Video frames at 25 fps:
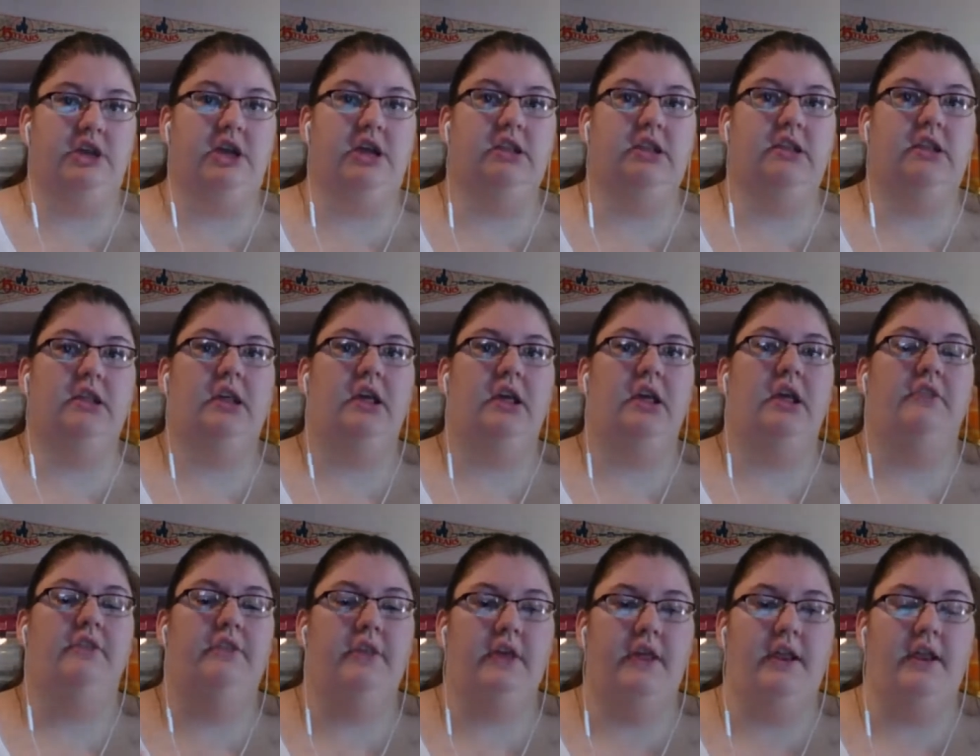it,
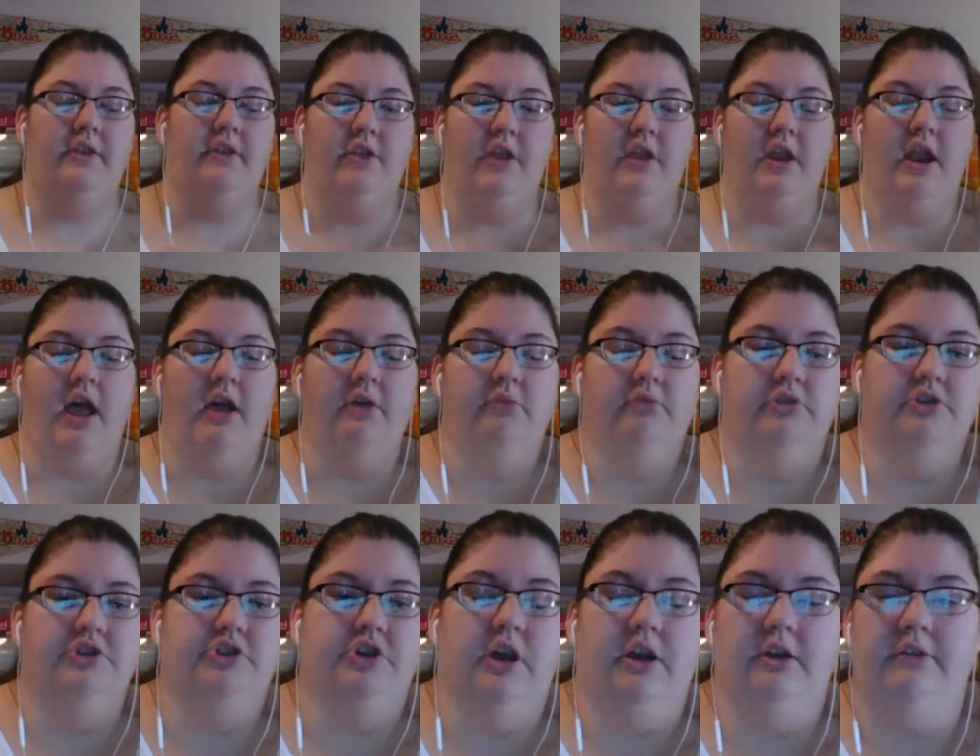then I
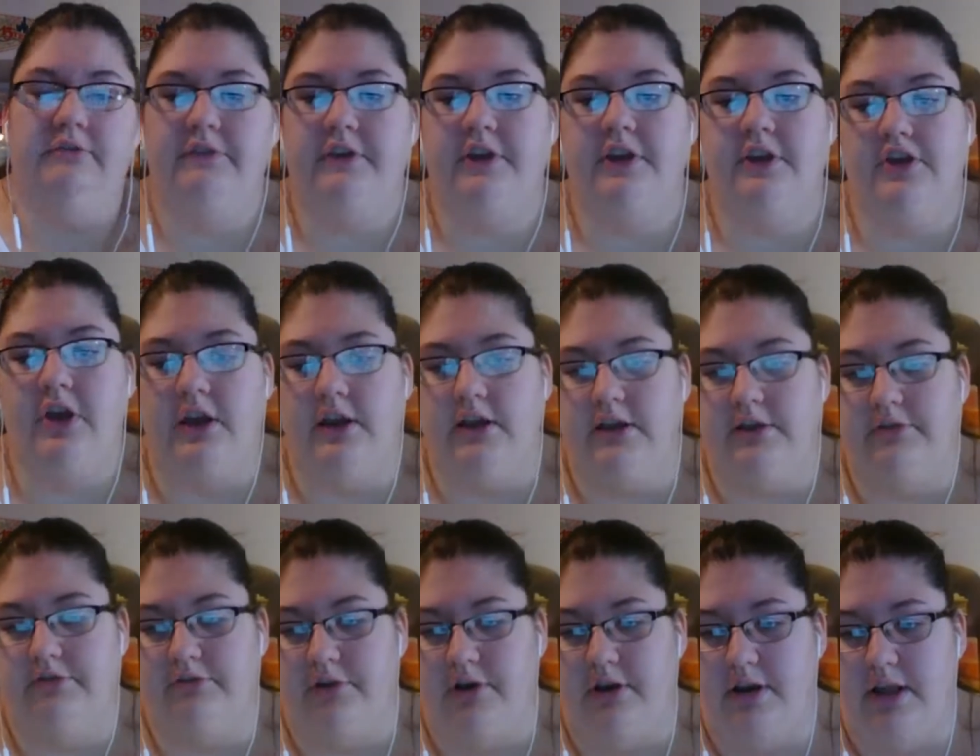will try to figure out a
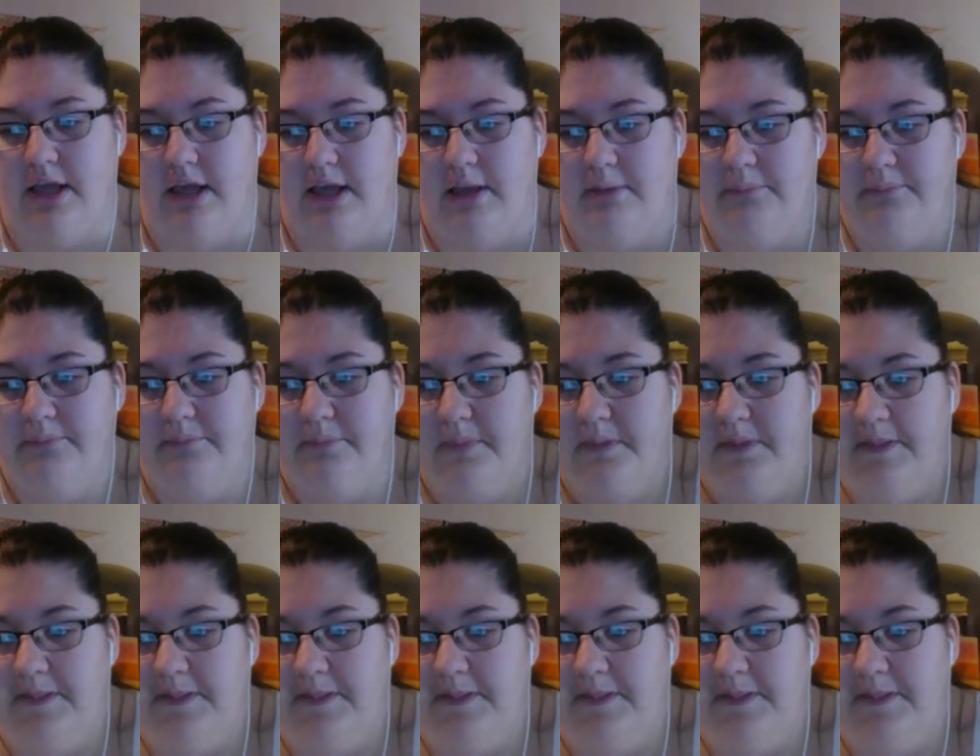different name.